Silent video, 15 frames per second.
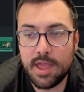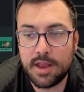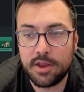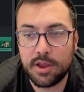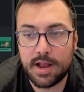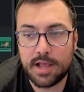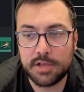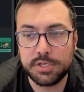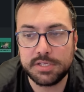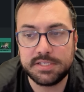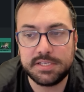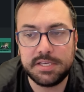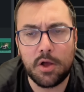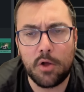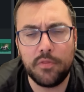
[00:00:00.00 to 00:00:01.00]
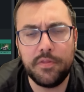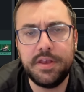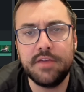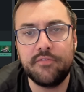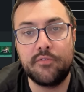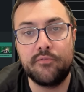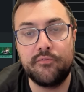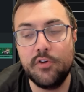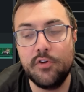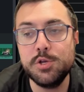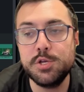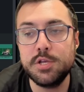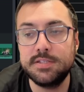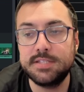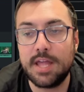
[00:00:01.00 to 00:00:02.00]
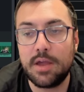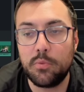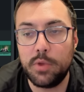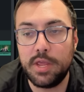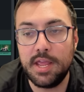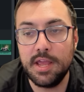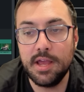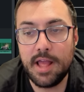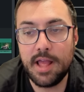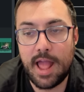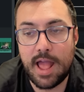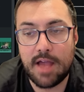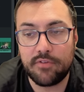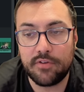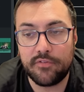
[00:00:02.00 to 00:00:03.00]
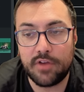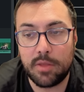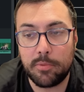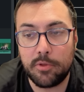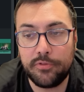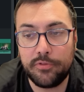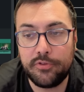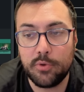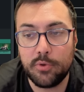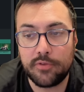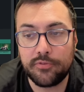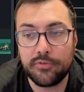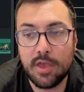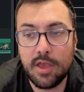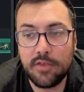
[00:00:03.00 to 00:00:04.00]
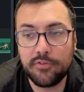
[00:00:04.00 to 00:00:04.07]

And you can actually see all the different versions that we have available to us.